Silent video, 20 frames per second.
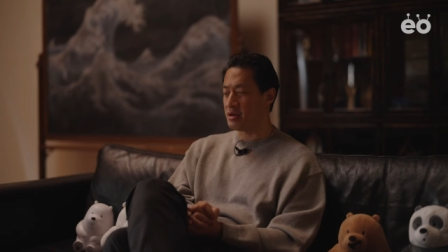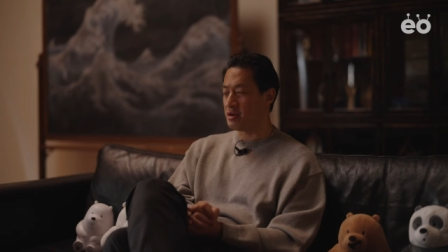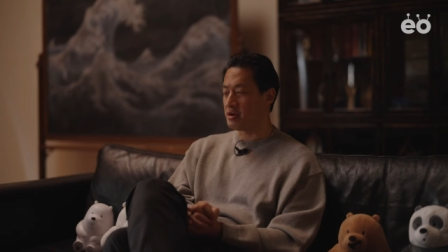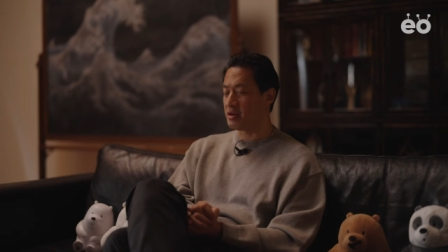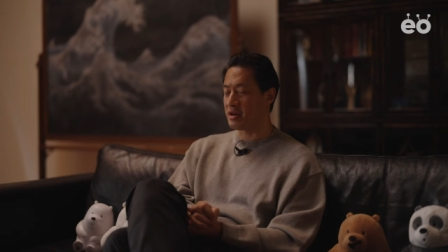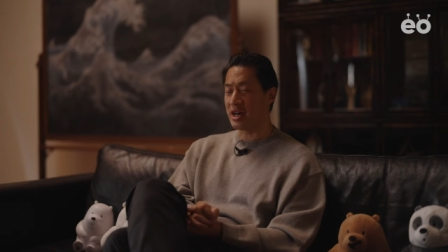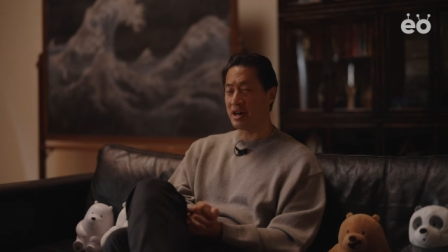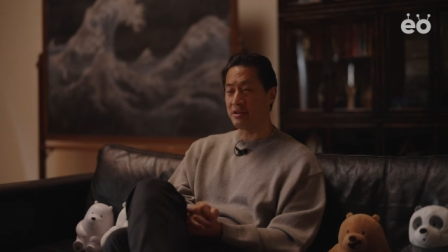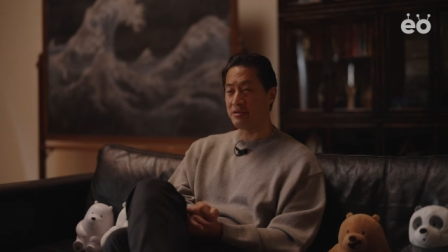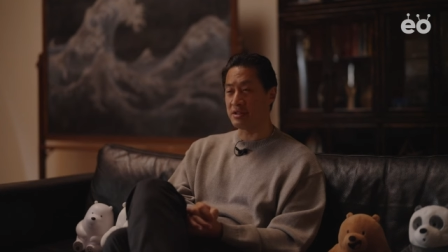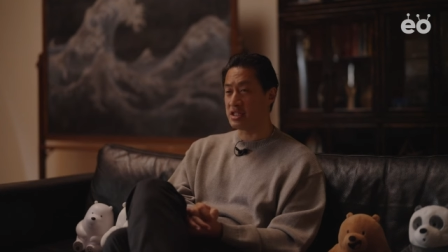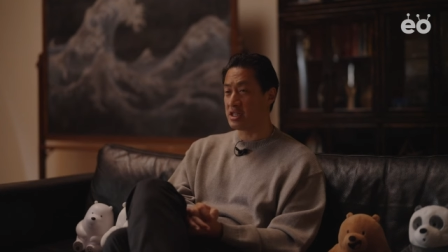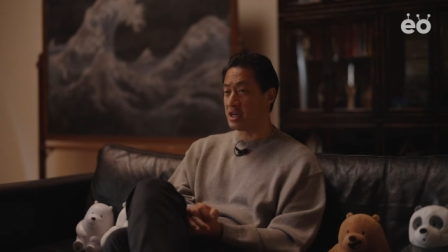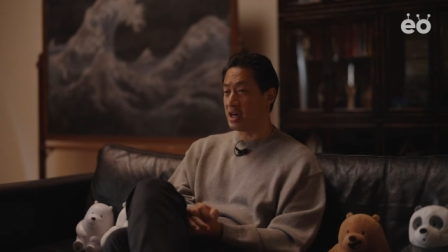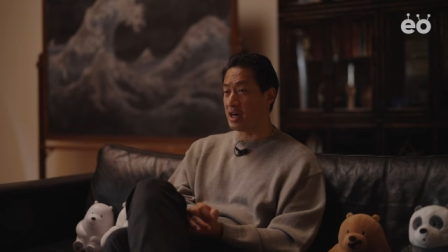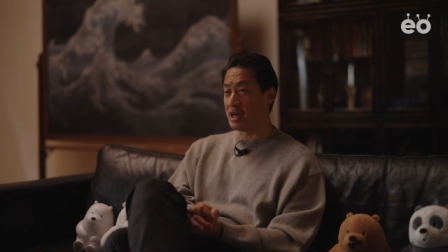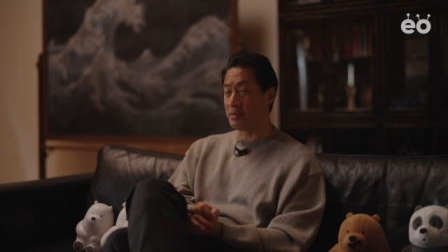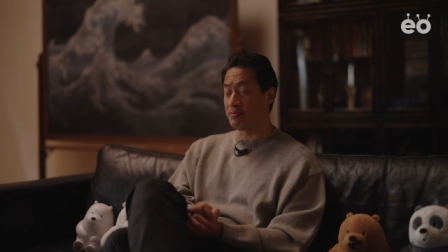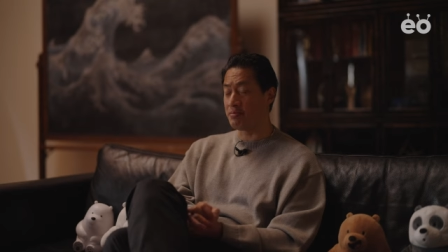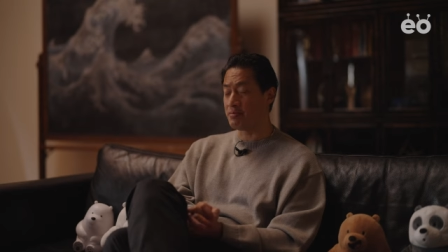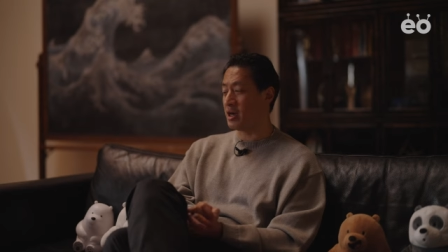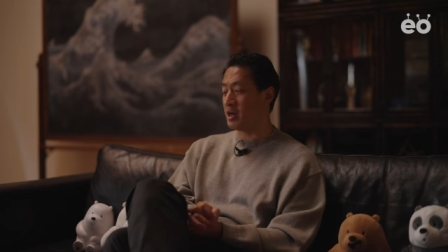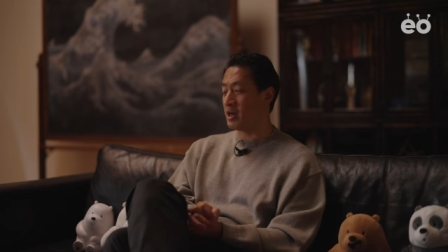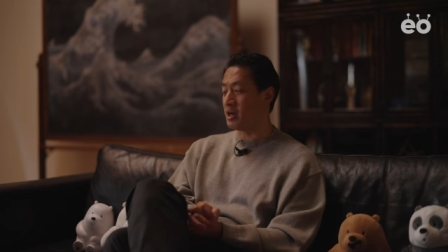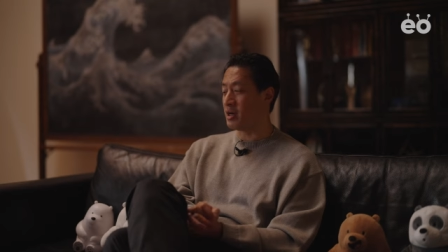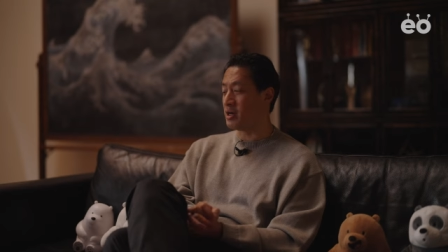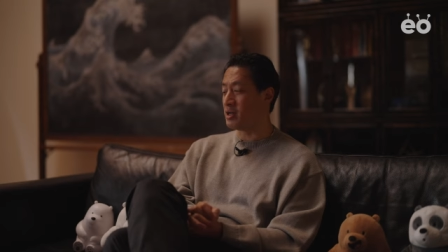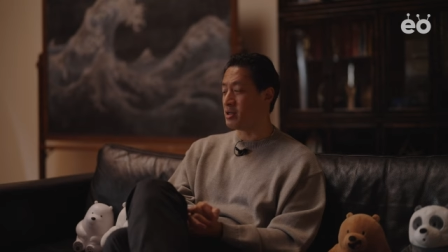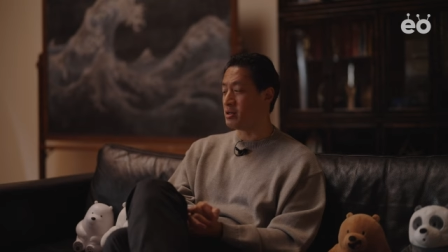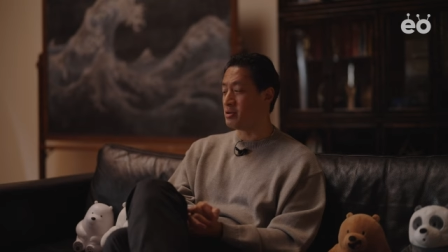go to a coffee shop,
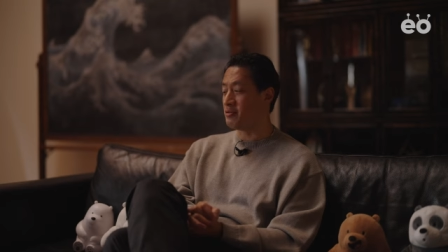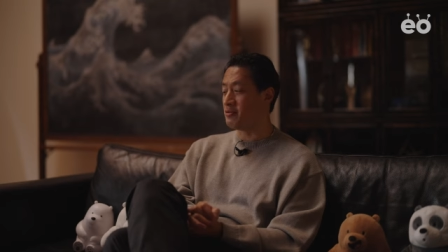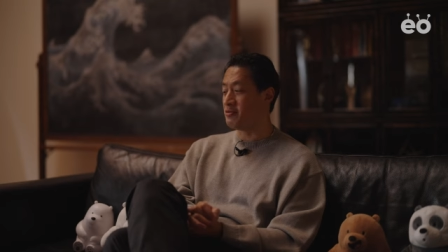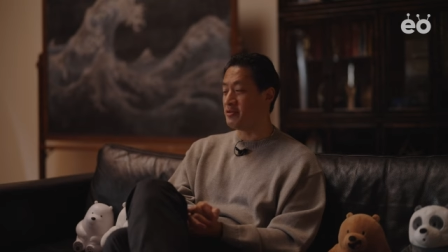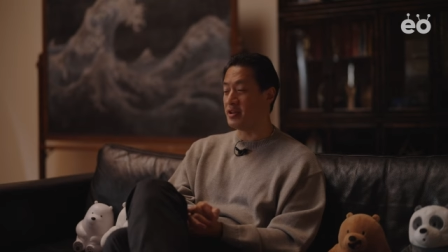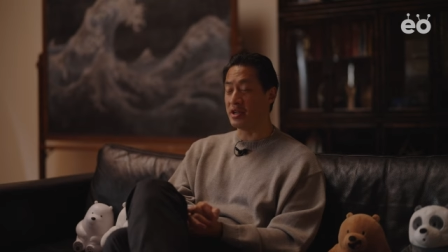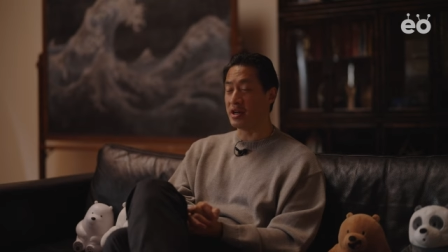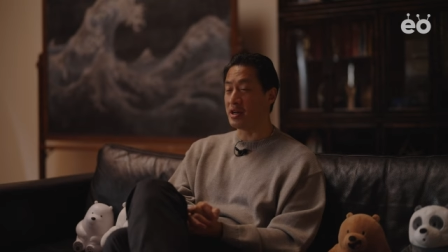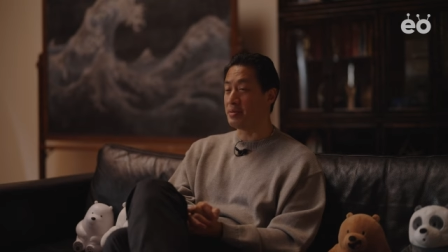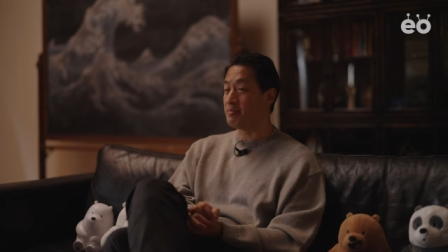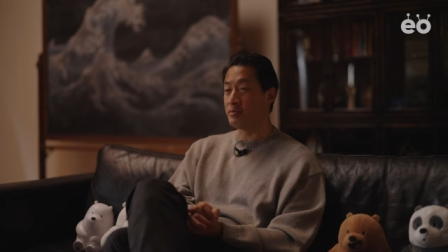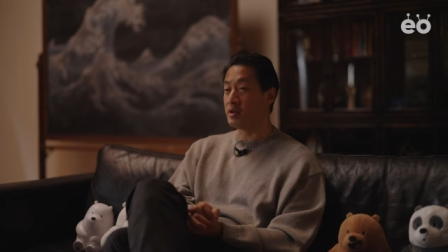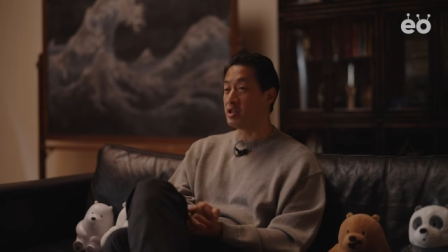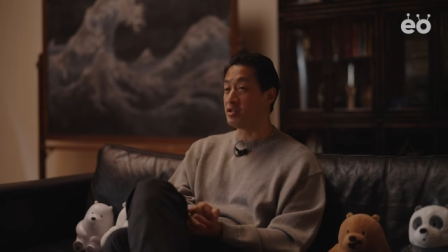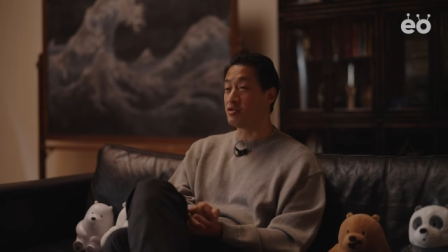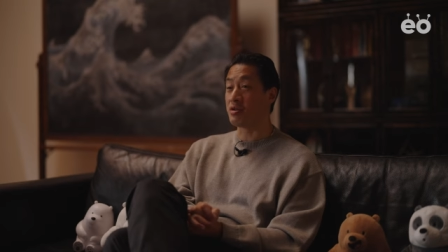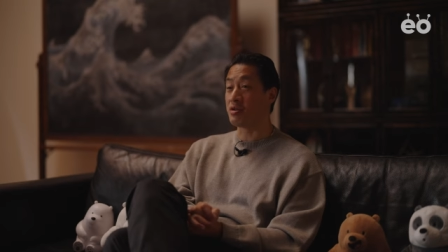and fill it up with